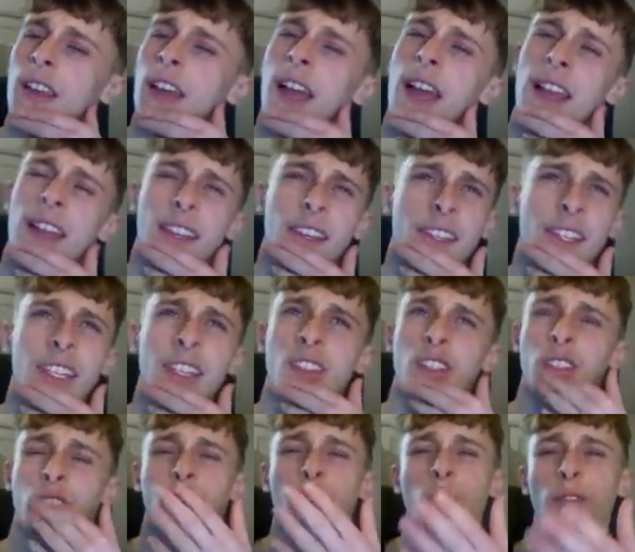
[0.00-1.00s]
And he's
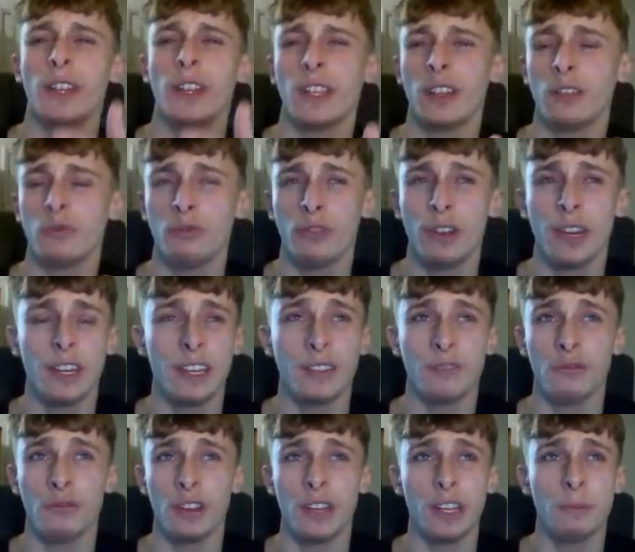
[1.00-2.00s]
just sort of like a really,
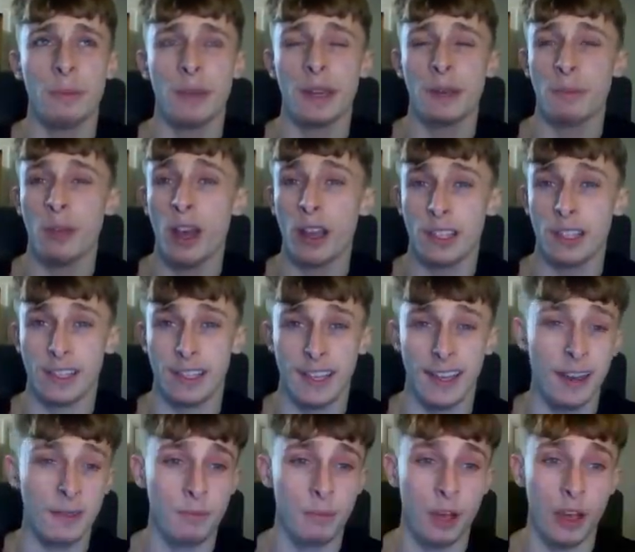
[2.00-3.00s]
really big
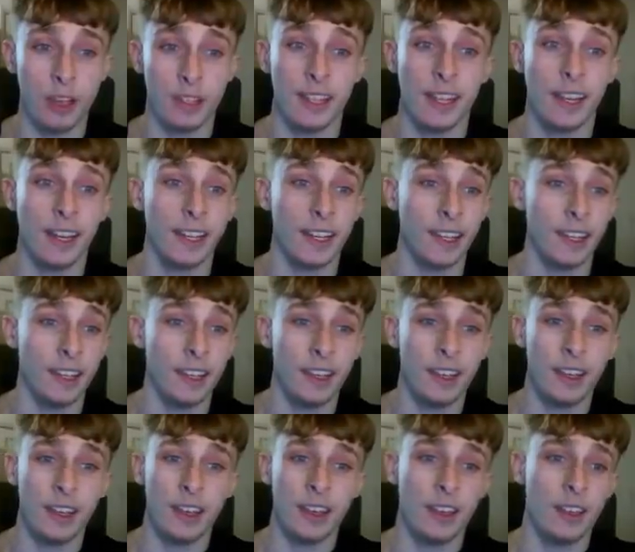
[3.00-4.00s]
personality.
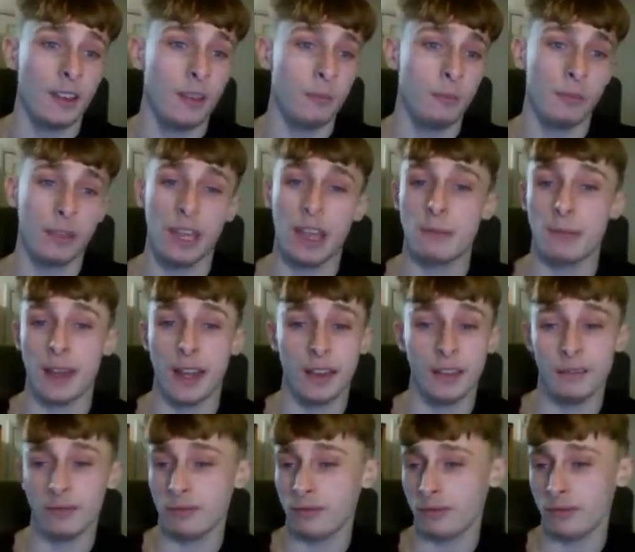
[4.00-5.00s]
But yeah,
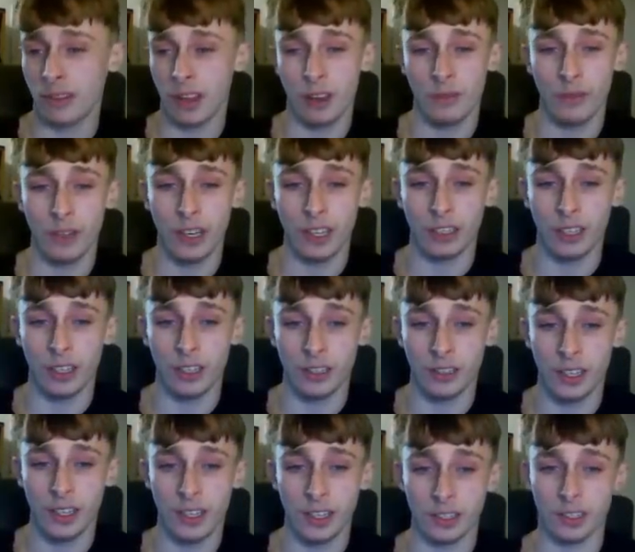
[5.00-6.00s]
man, I'm really excited to
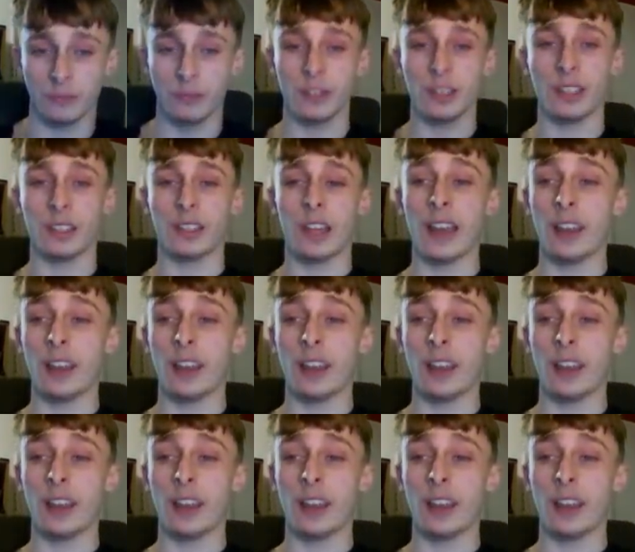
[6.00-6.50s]
see this. I'm really excited. And it's